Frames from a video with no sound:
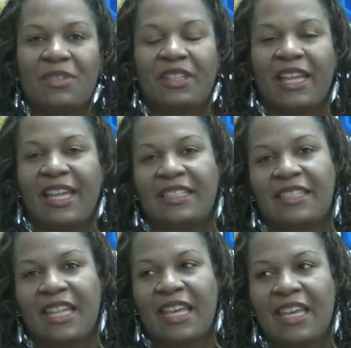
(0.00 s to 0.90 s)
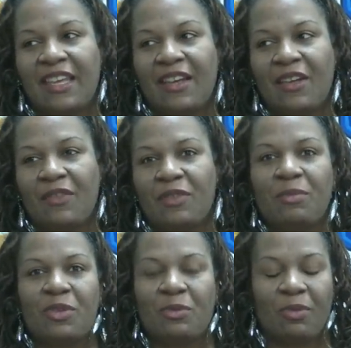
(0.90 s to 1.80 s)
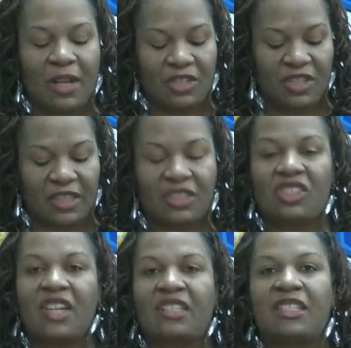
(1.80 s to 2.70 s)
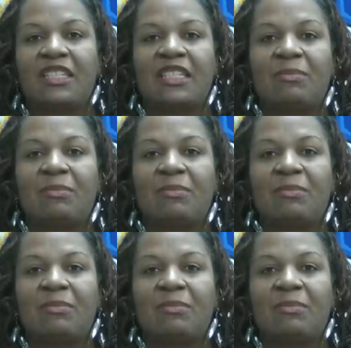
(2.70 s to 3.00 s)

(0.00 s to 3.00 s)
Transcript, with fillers: on the last day of the mural project, Johnson C.